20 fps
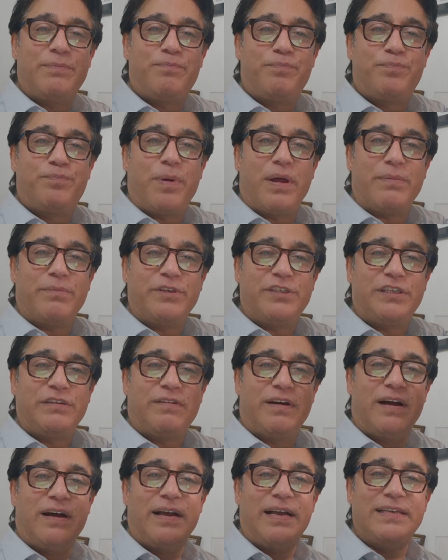that
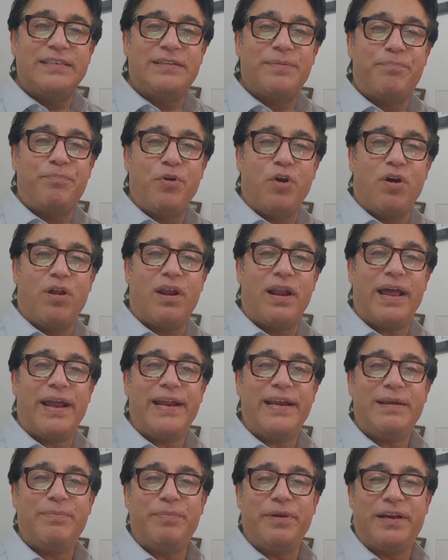Paramashiva as the pure
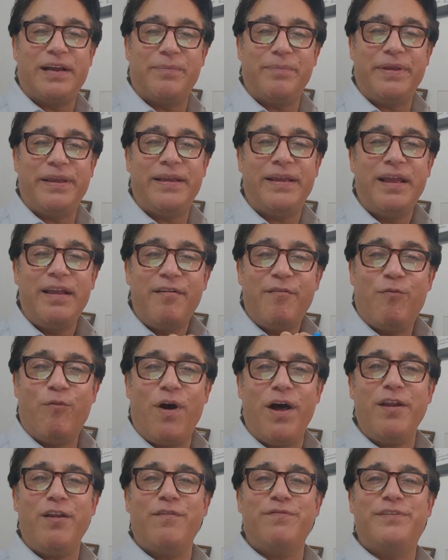light becoming
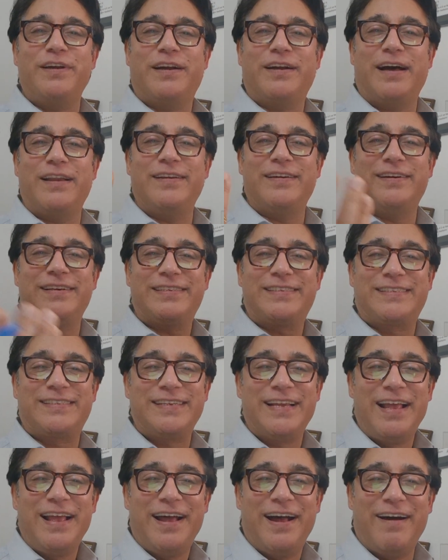one of the
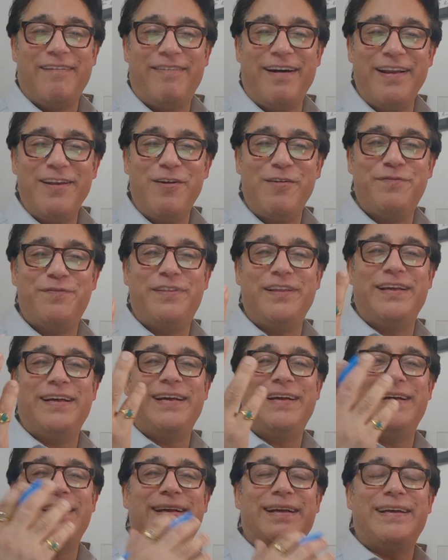colors
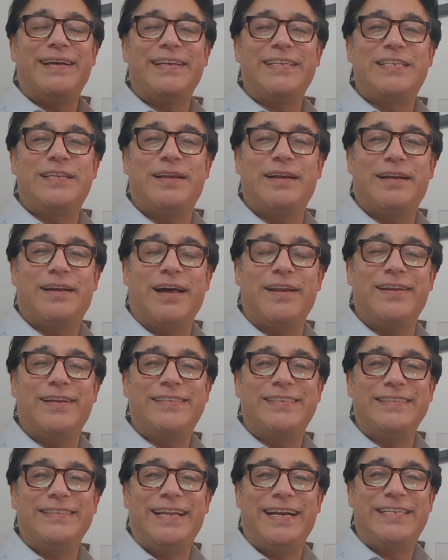
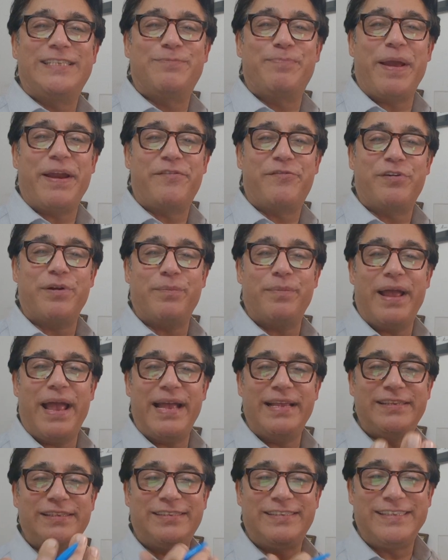in that spectrum
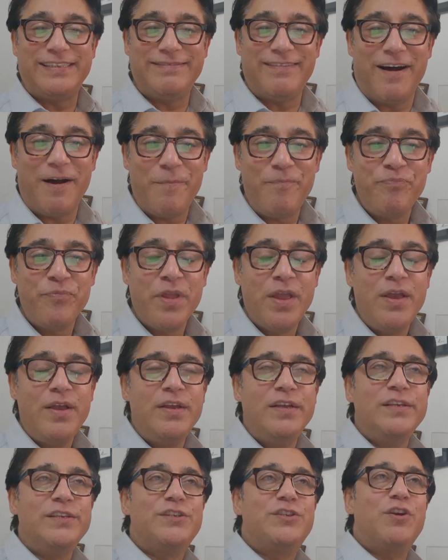as Jiva.
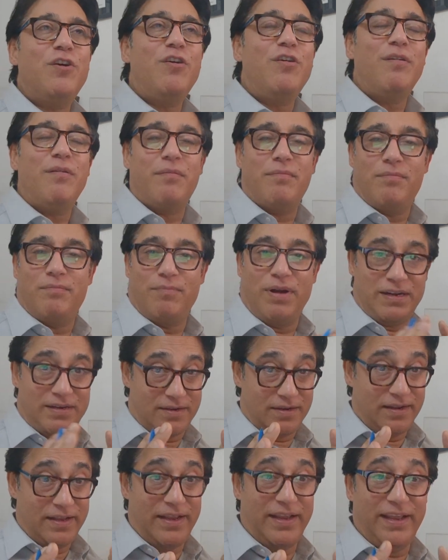So,
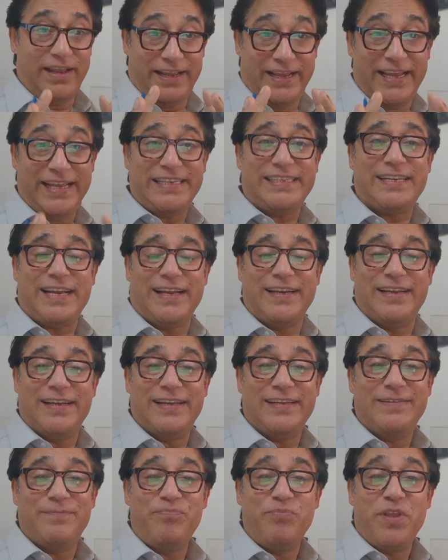but each
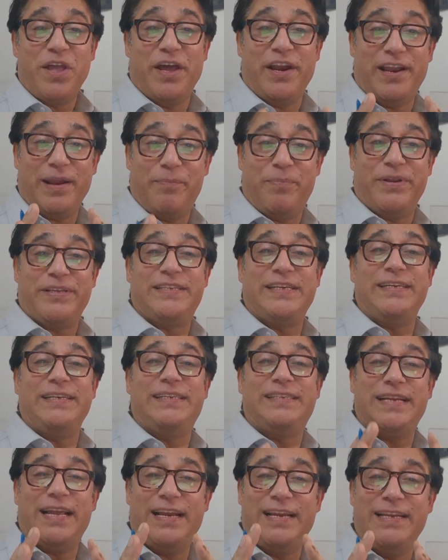color
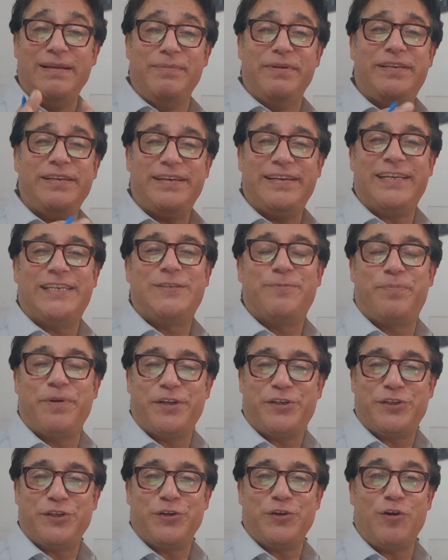represents a limited
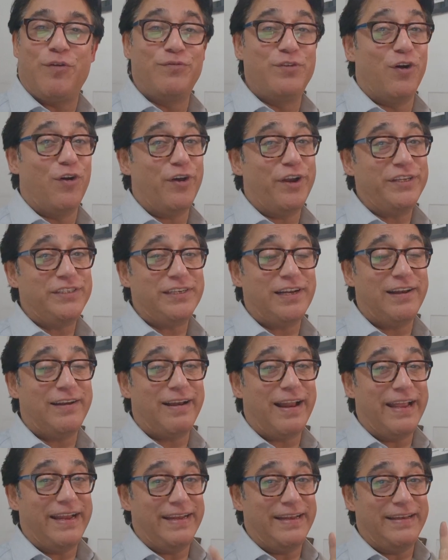expression of the original
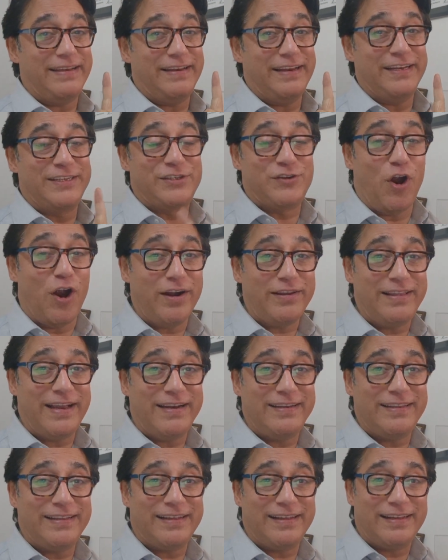light. It's not
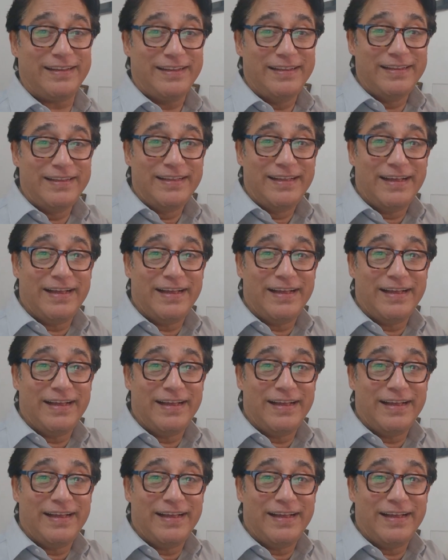that